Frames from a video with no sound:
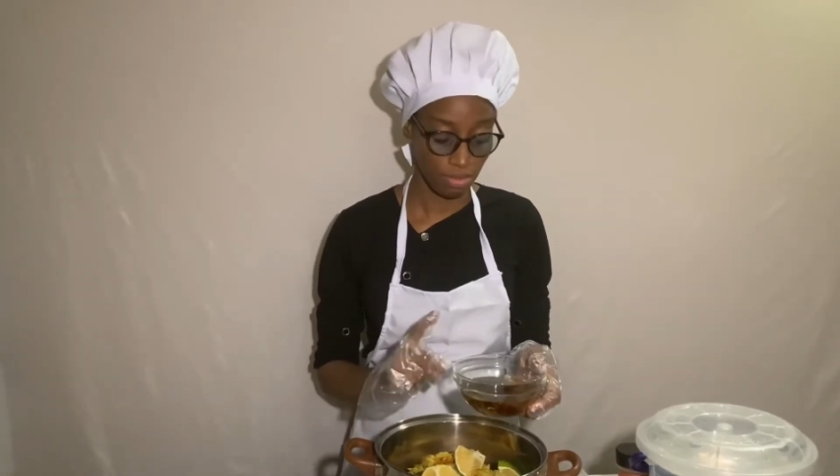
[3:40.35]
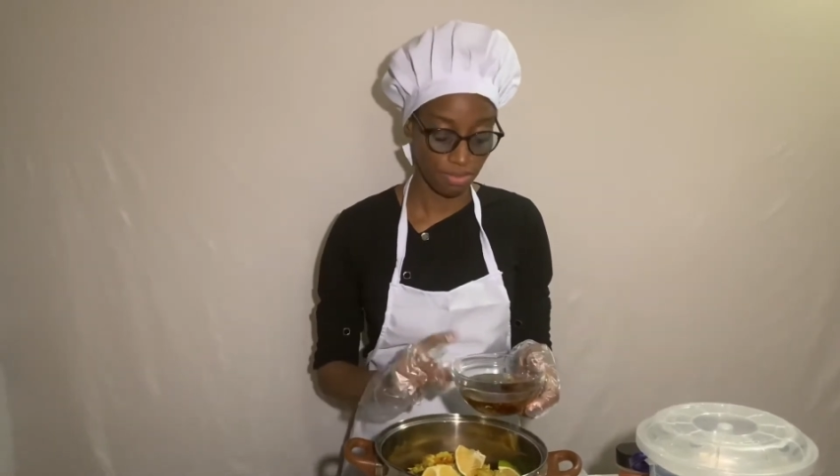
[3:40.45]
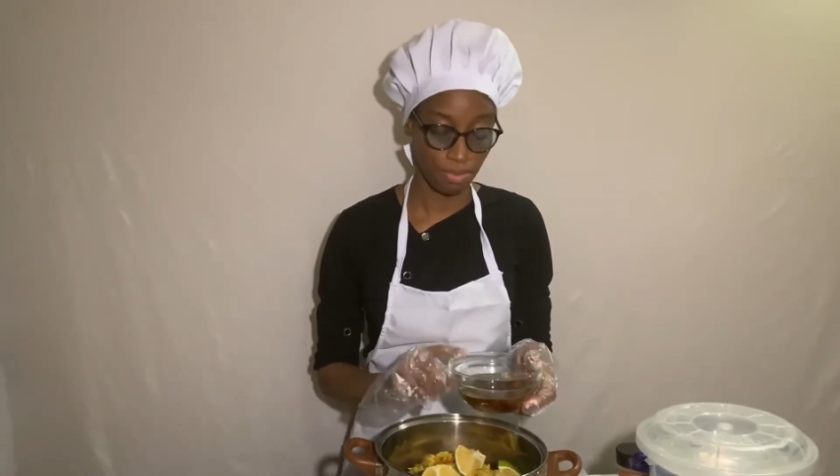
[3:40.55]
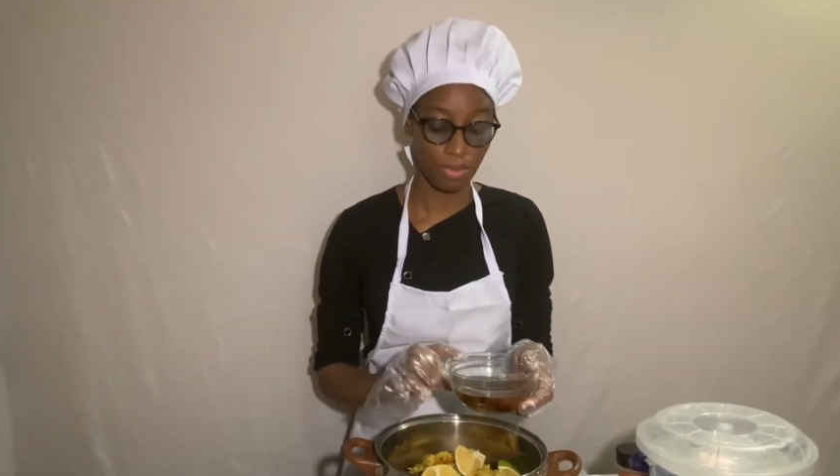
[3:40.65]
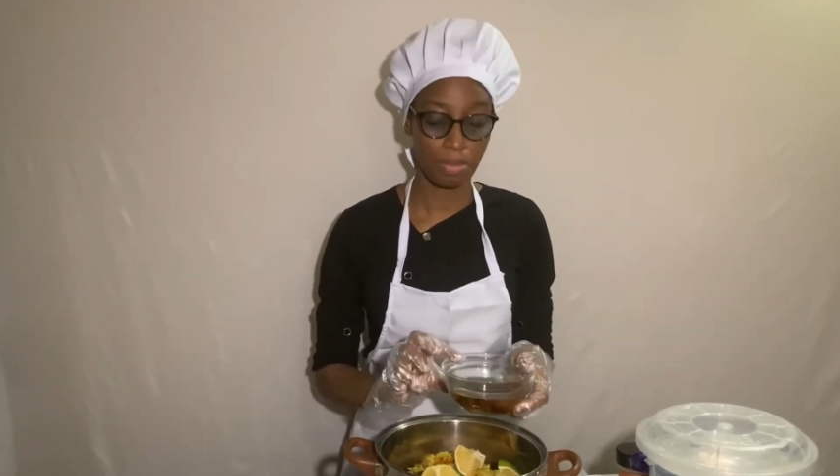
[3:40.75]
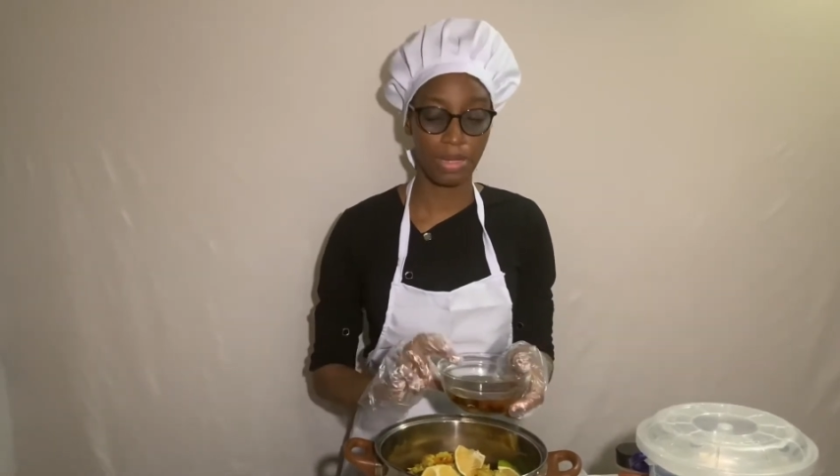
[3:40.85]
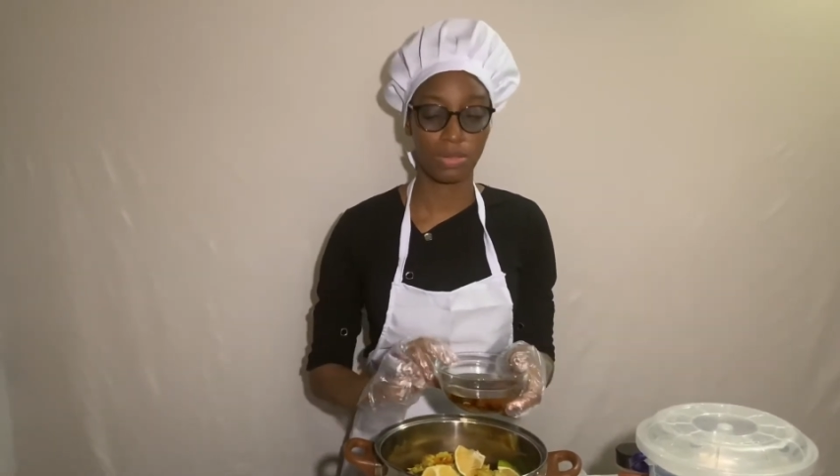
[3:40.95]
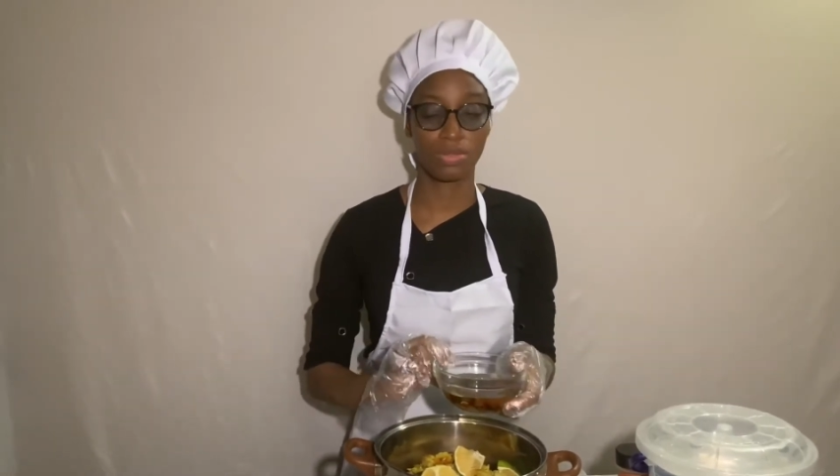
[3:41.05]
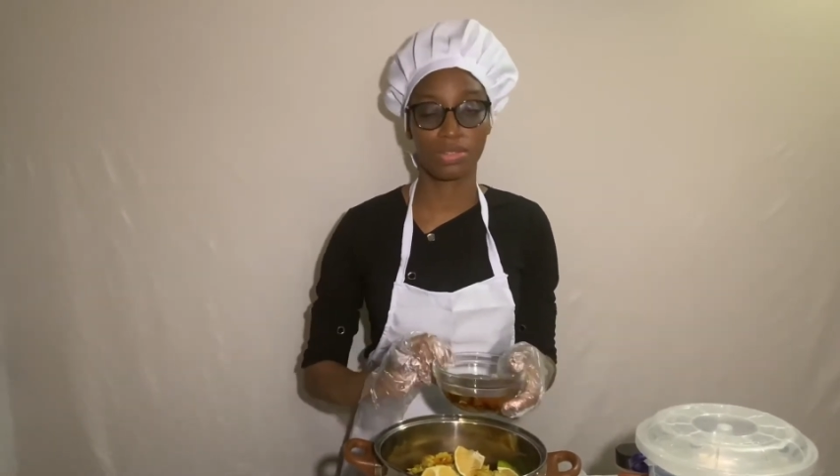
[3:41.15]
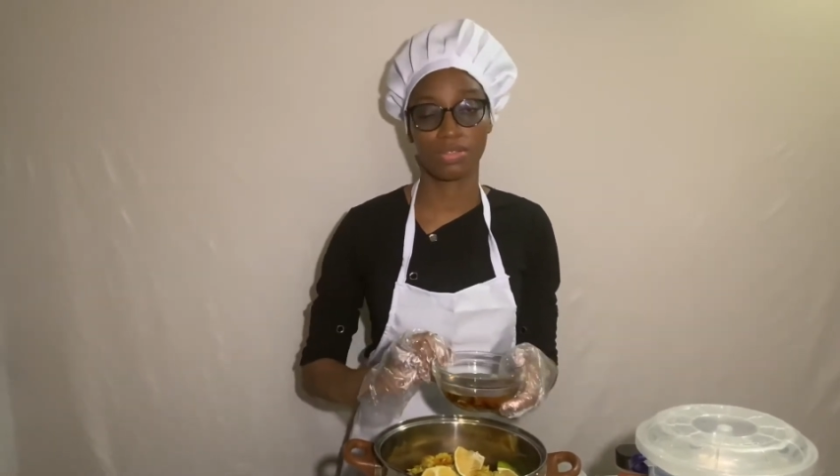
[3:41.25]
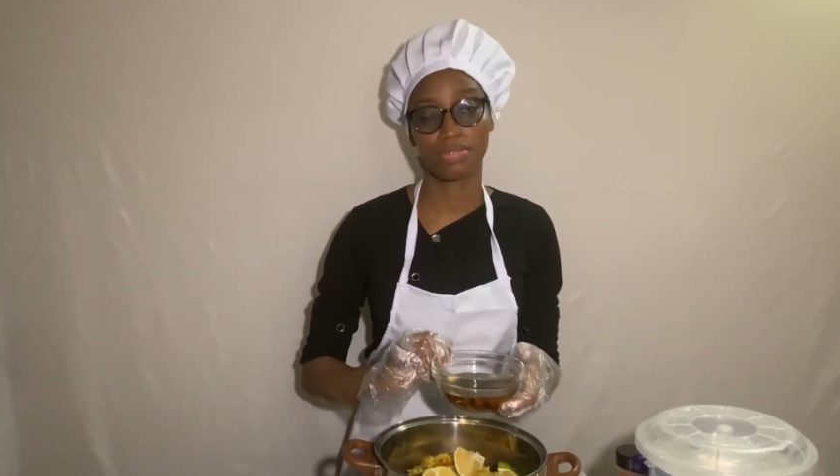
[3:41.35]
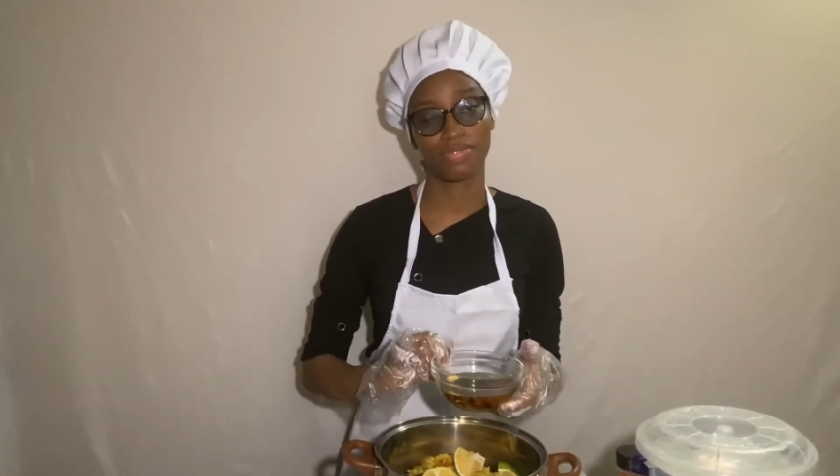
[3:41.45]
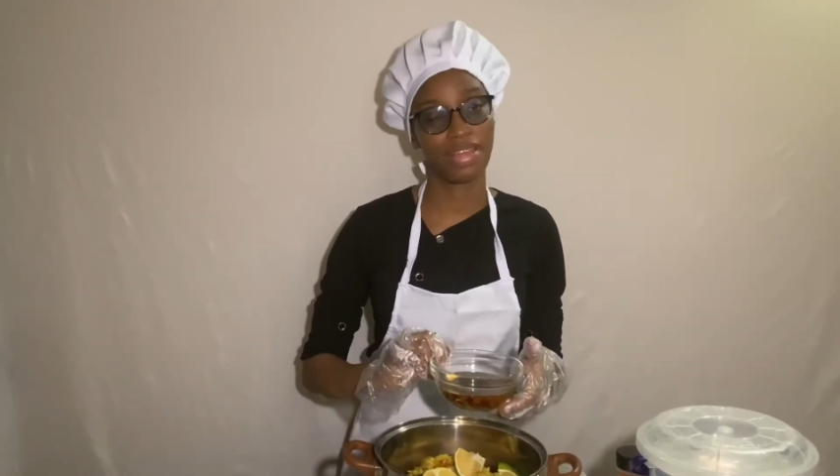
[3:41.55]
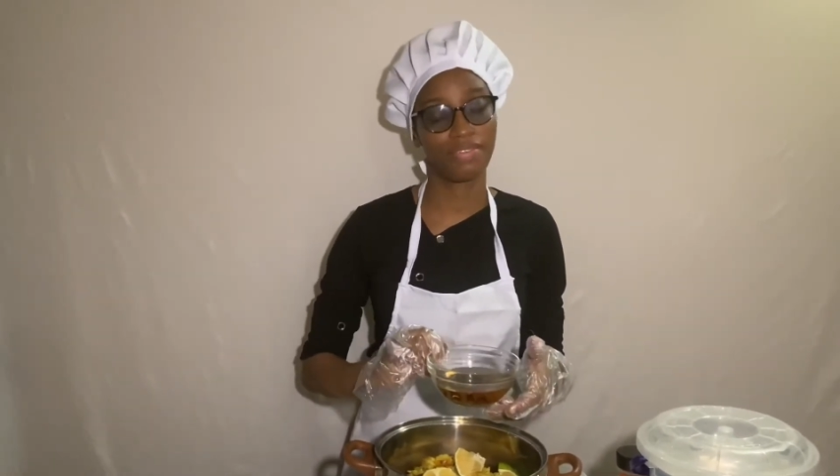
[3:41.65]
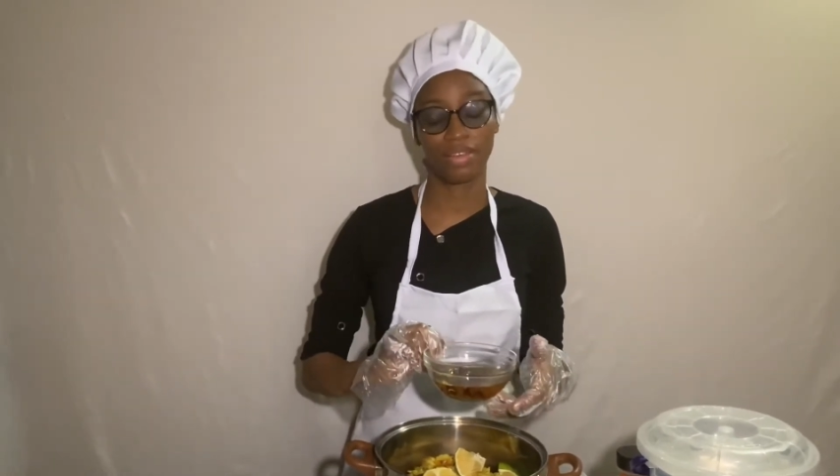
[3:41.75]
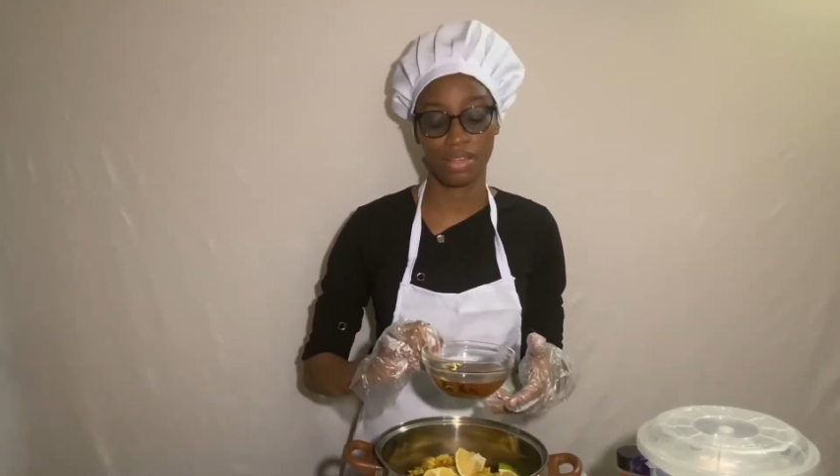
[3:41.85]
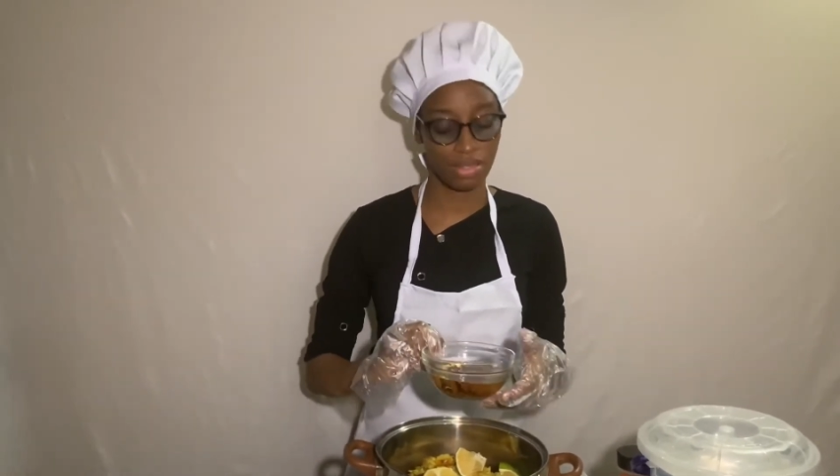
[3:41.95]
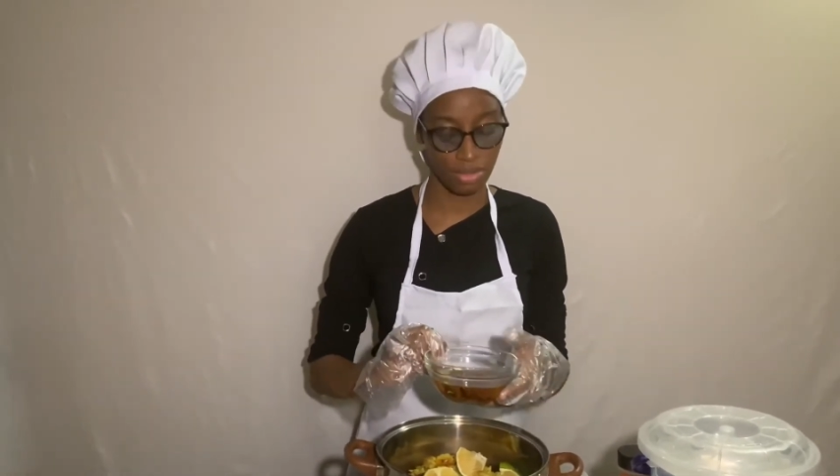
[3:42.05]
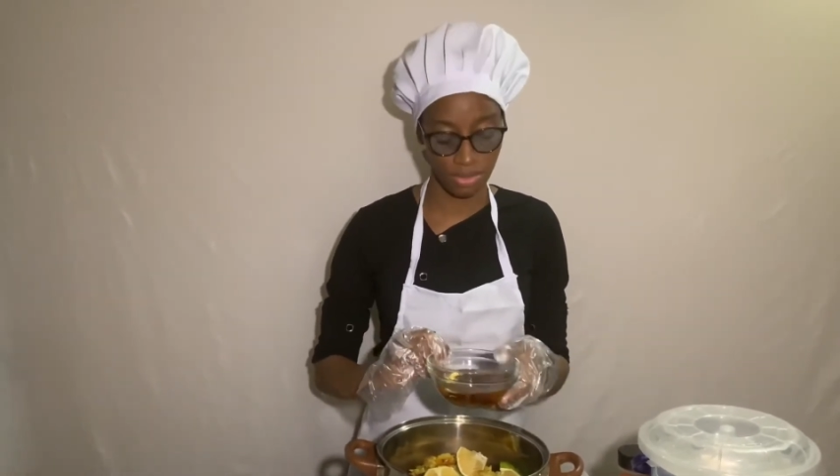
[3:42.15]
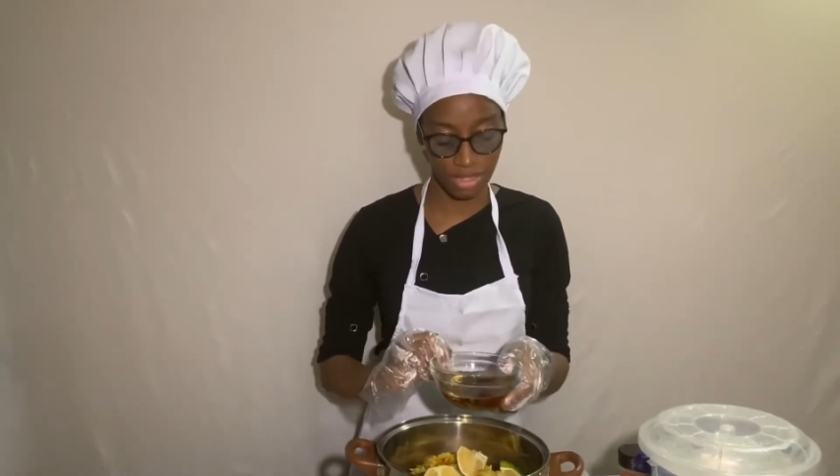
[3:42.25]
for about 5
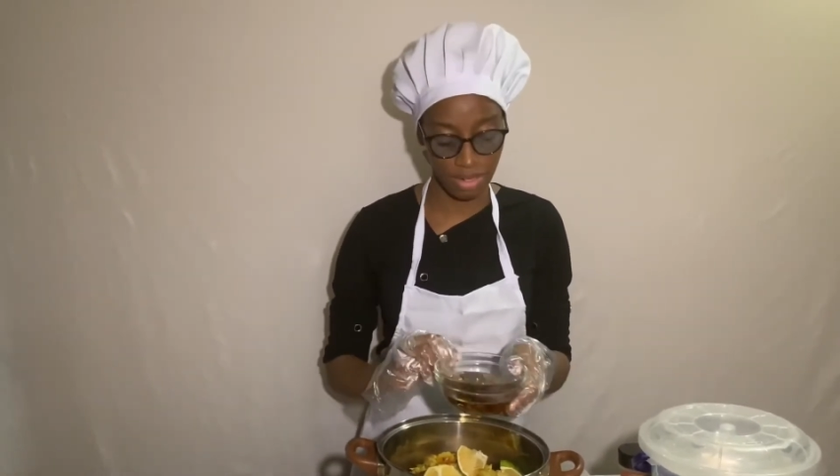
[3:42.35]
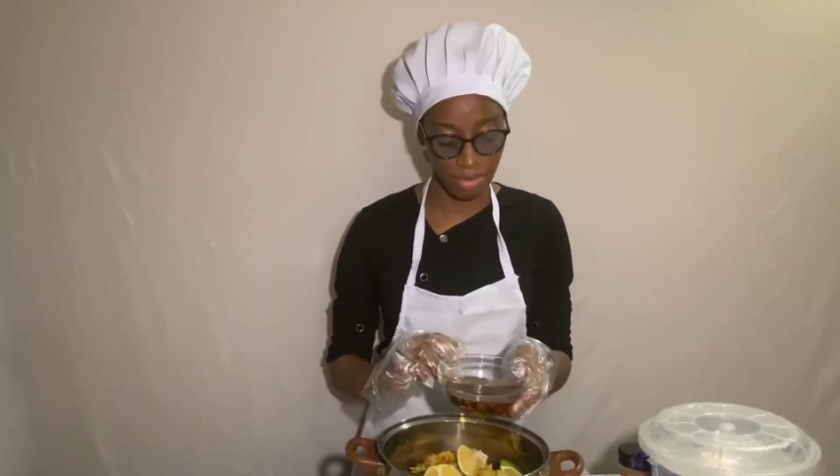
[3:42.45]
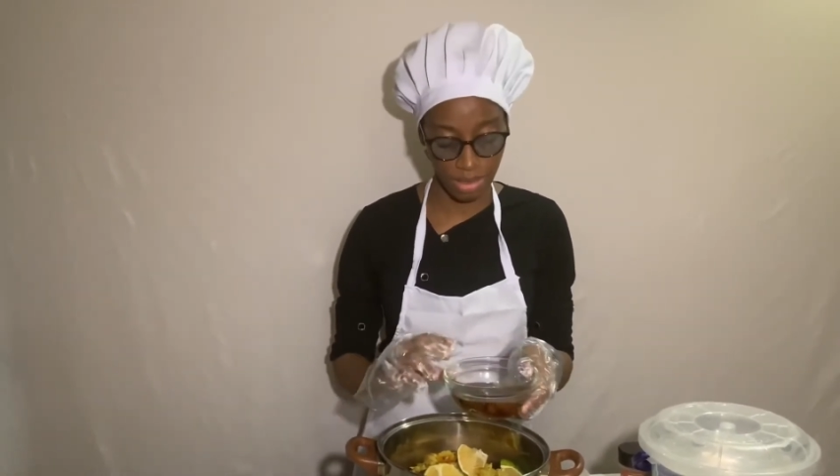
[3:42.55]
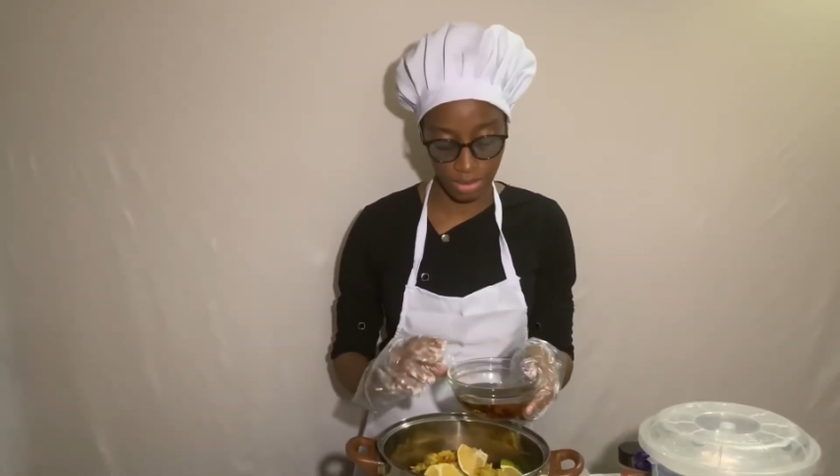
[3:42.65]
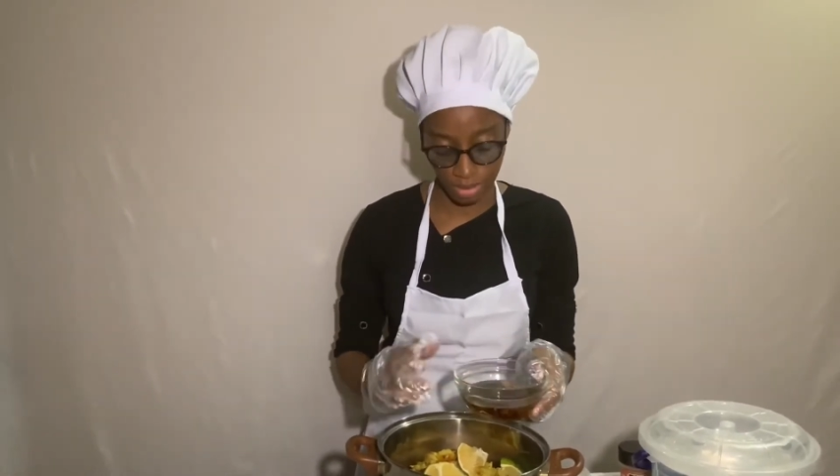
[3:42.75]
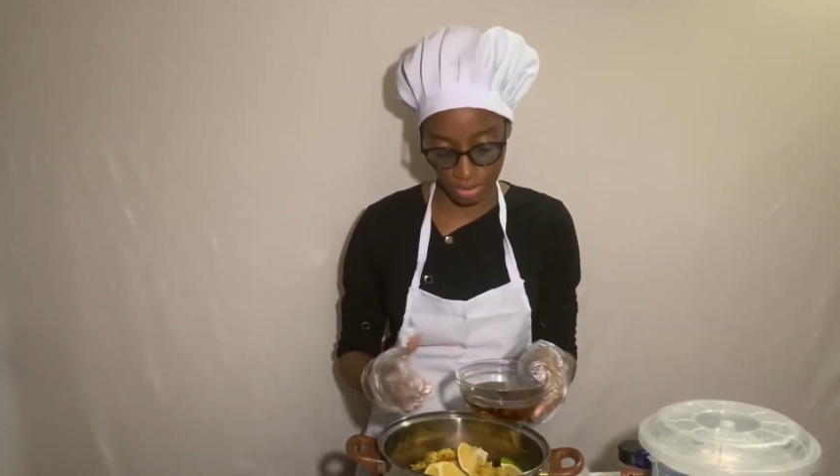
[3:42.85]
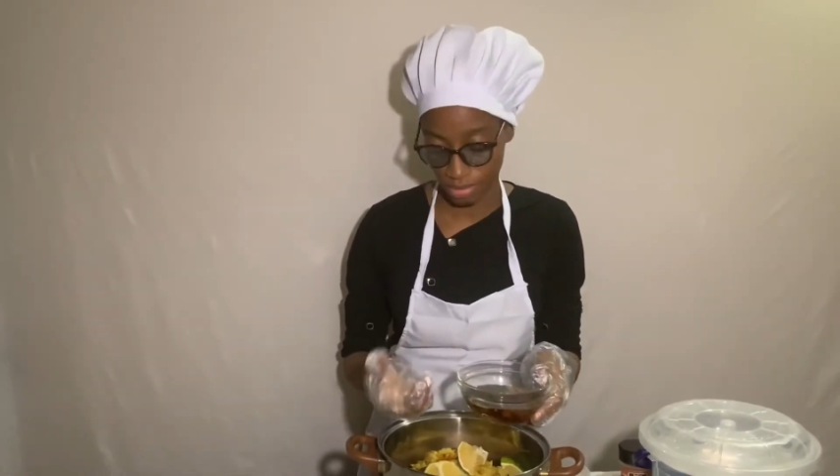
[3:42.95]
hours or thereabouts.